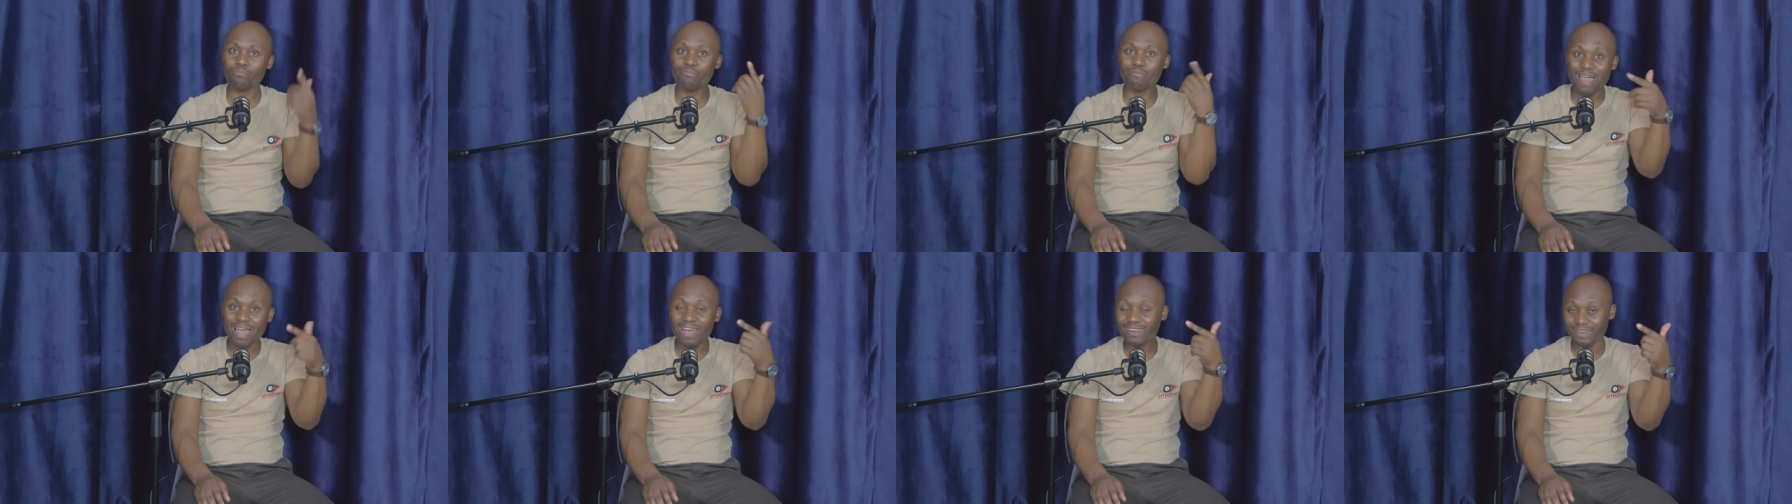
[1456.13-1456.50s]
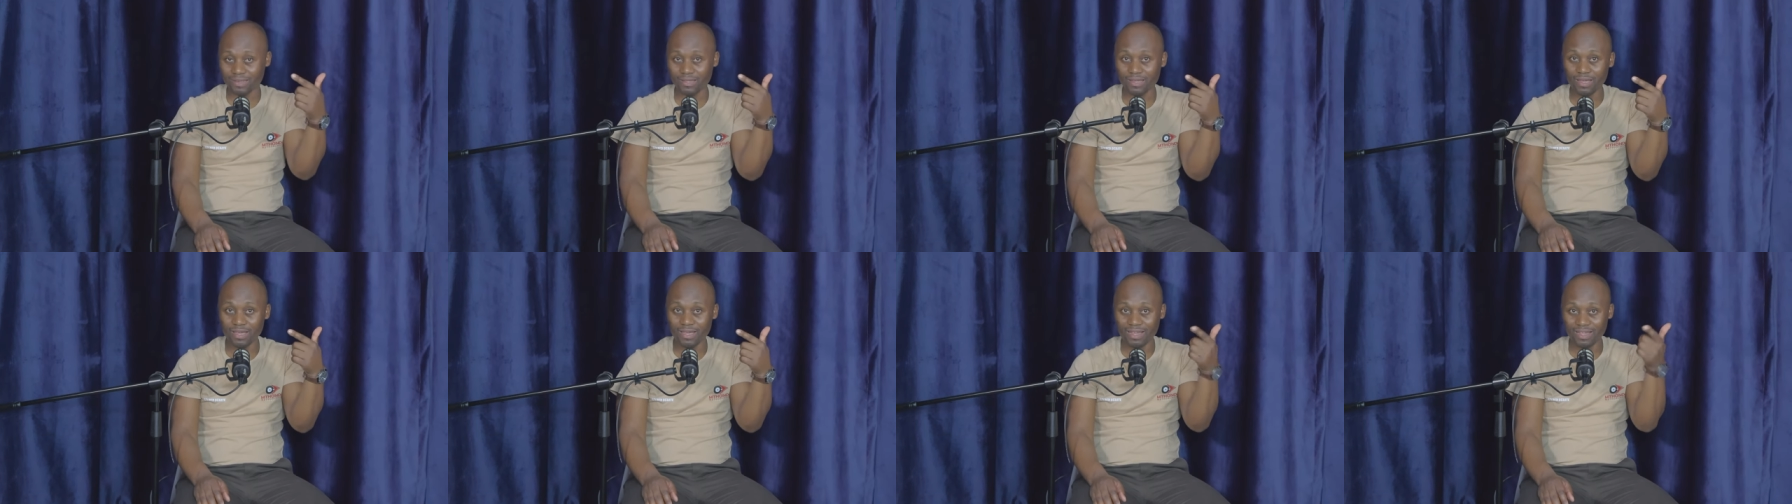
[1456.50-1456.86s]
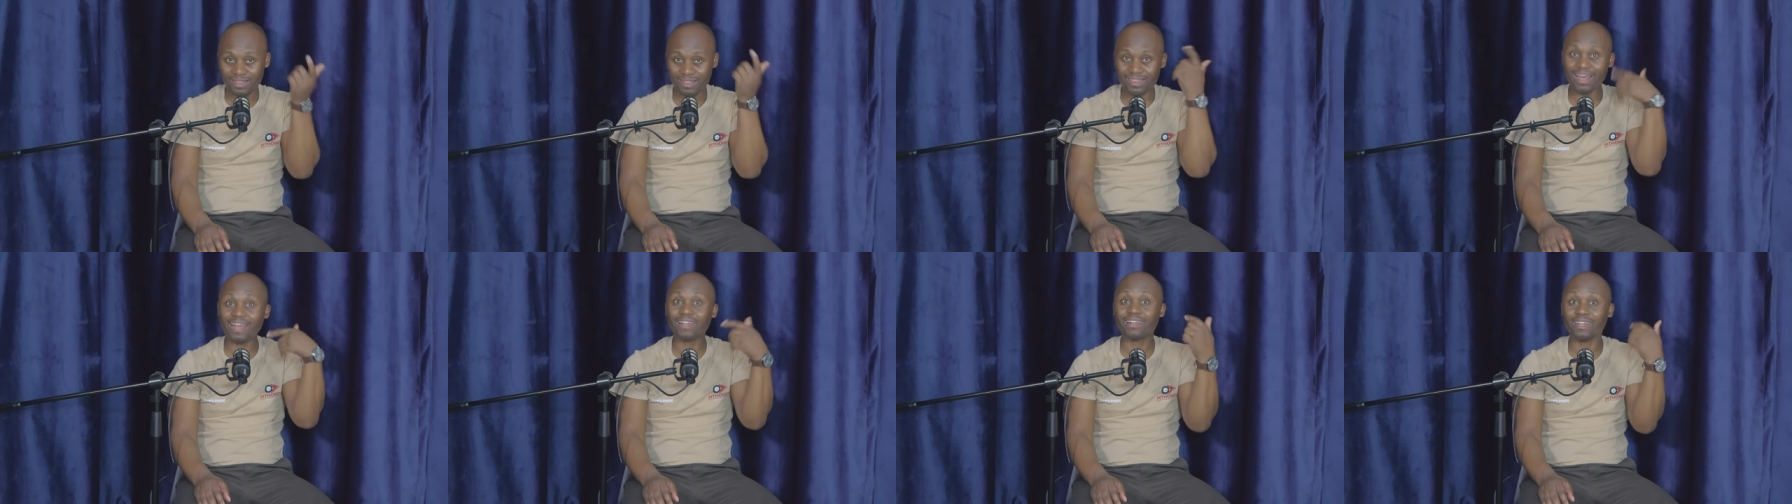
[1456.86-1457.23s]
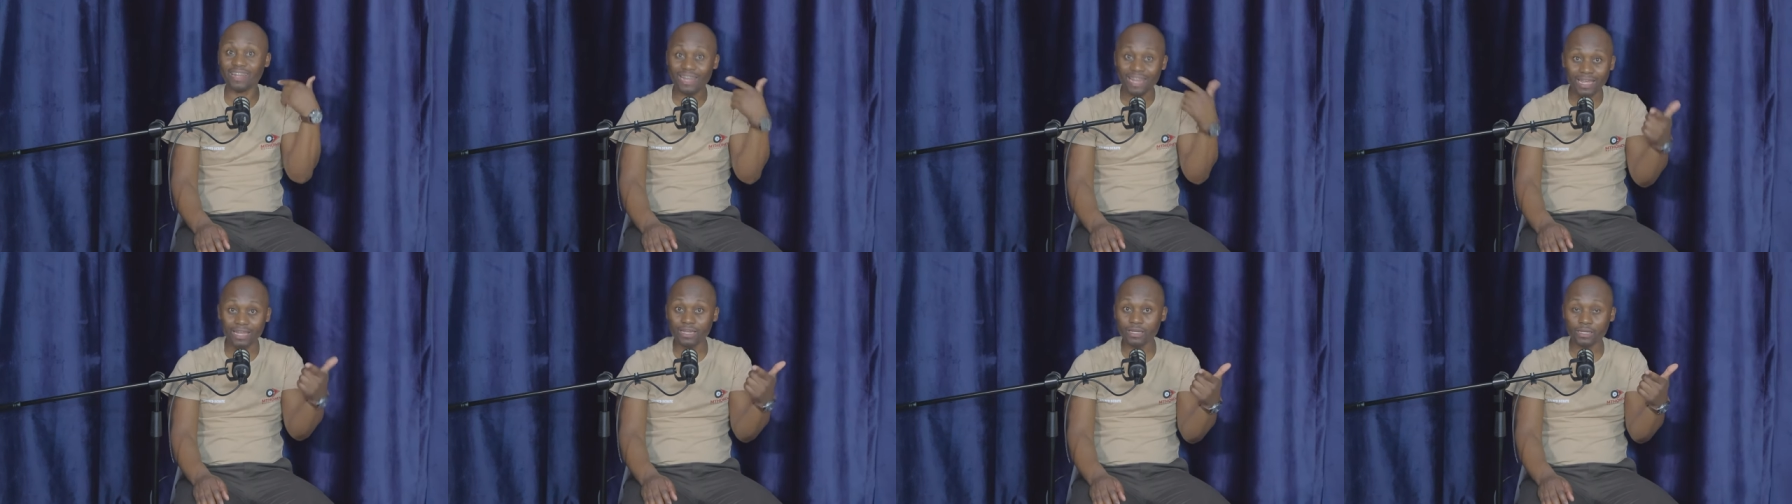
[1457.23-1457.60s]
marry that
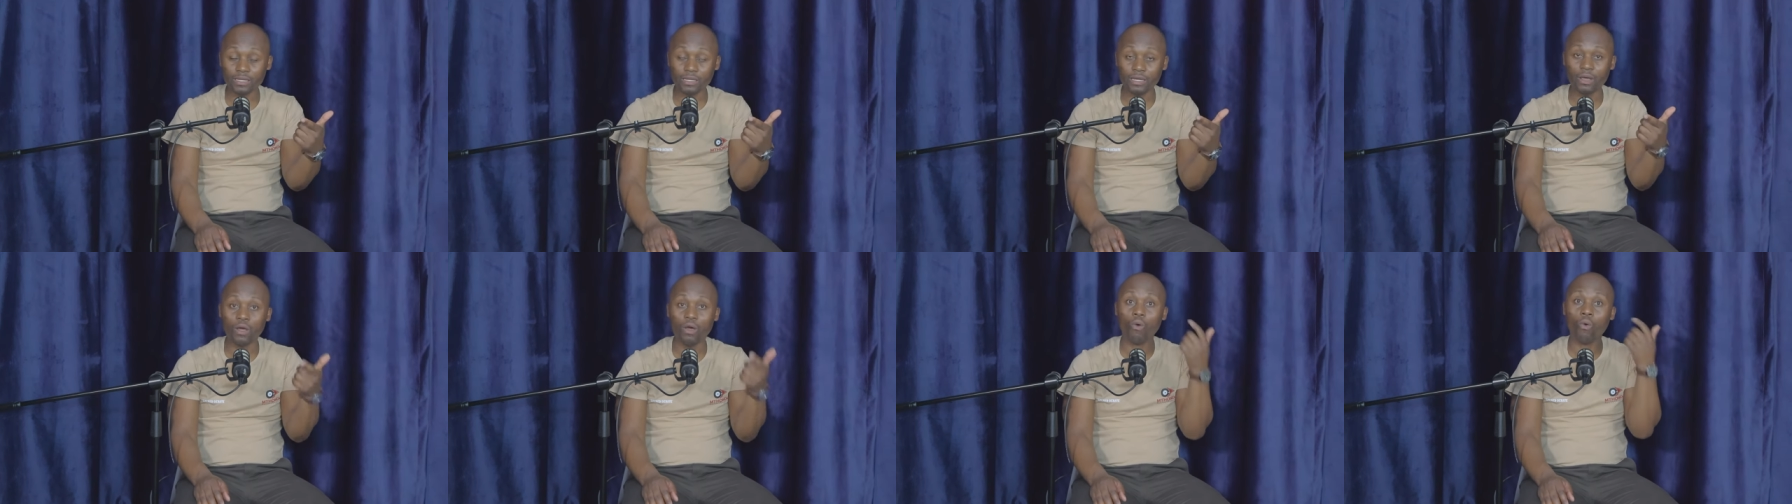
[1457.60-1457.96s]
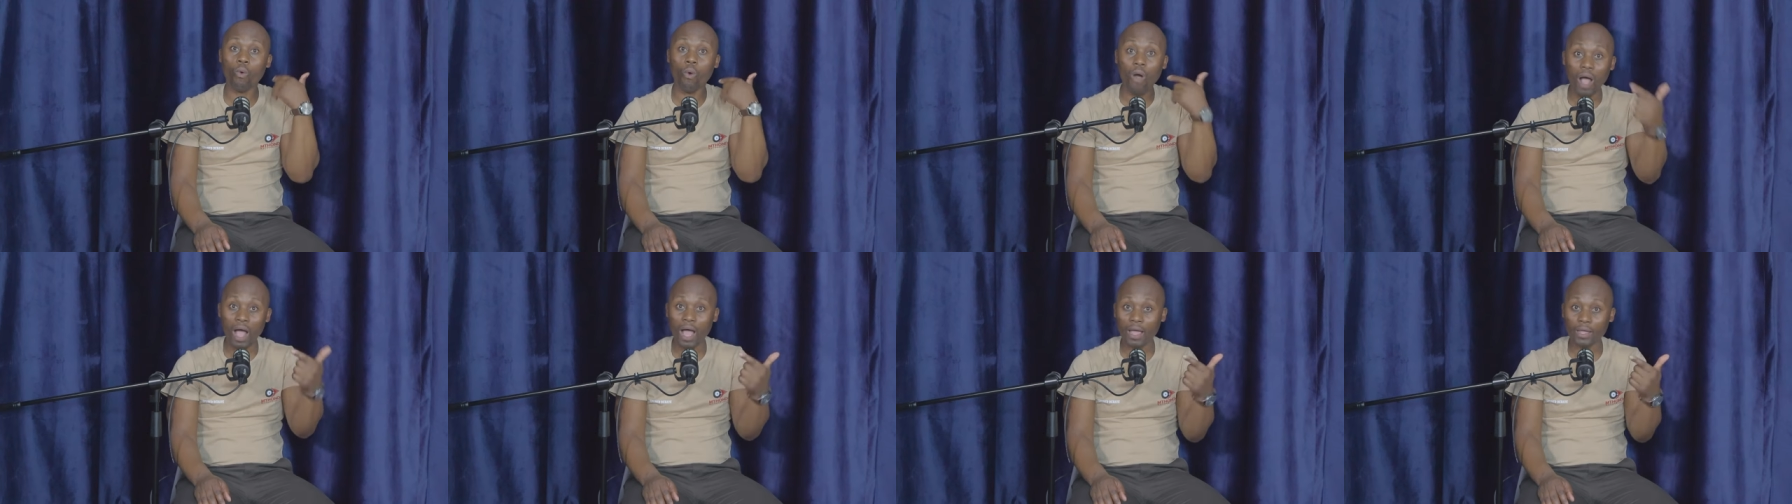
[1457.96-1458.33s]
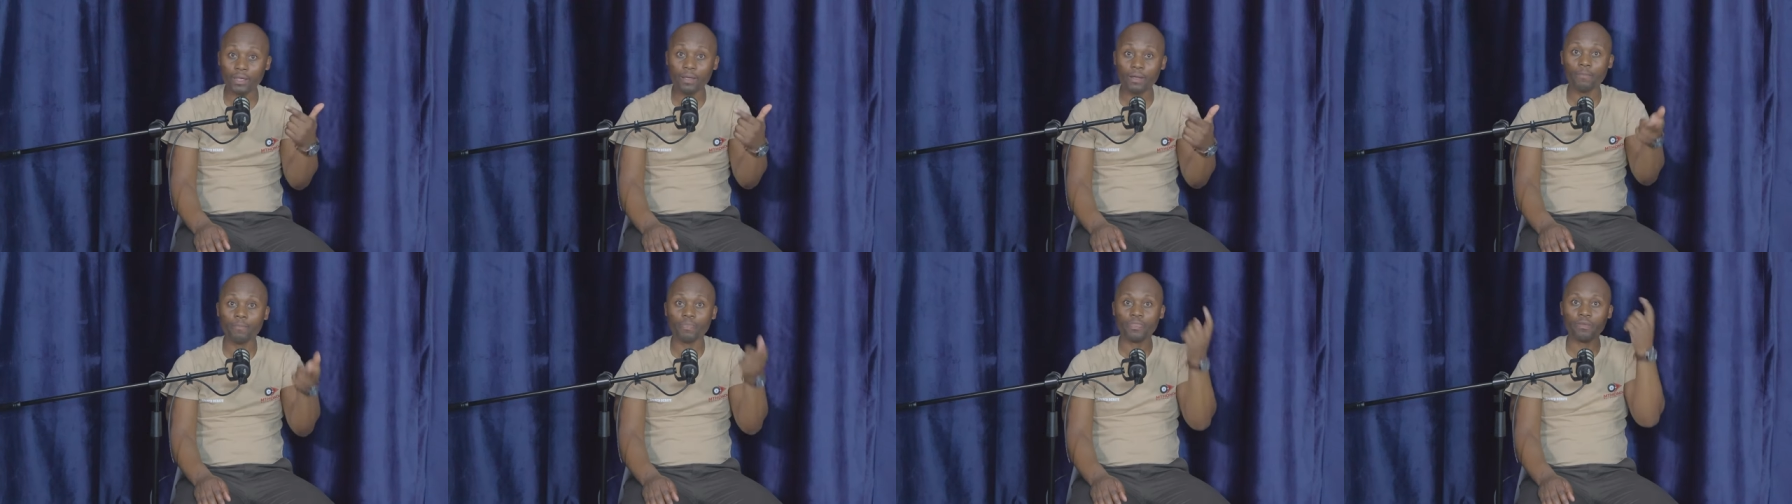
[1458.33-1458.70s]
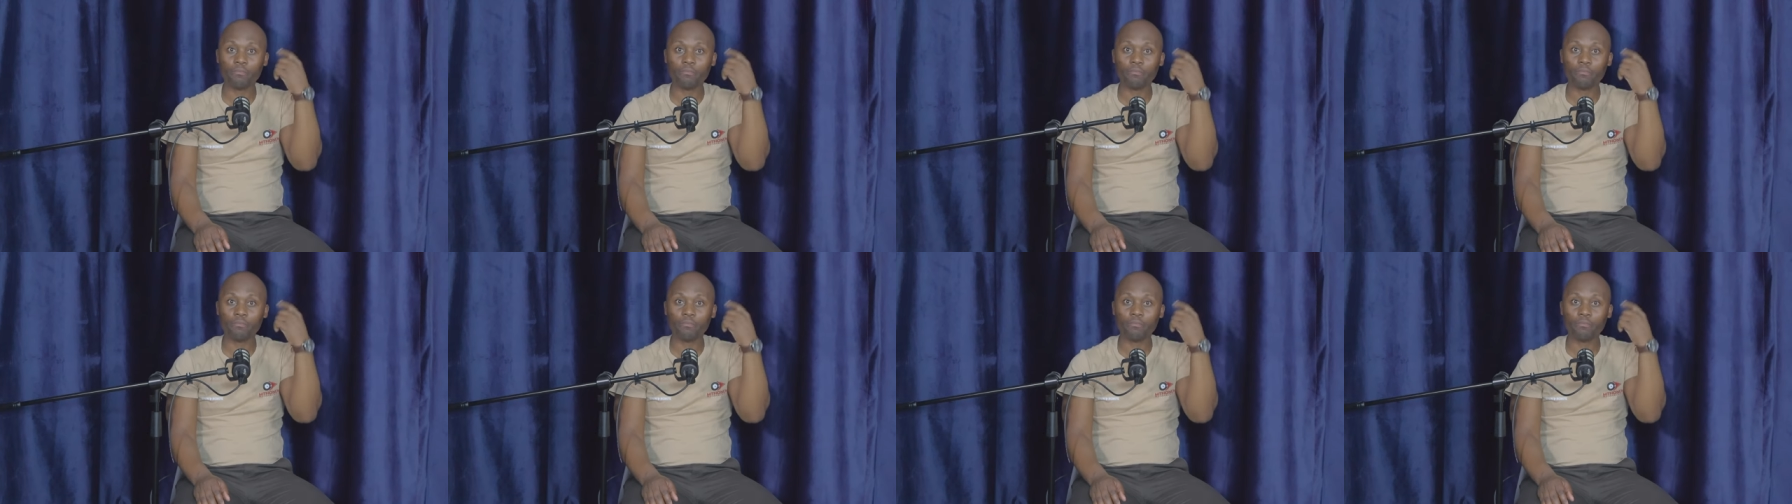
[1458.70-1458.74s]
lady. Why?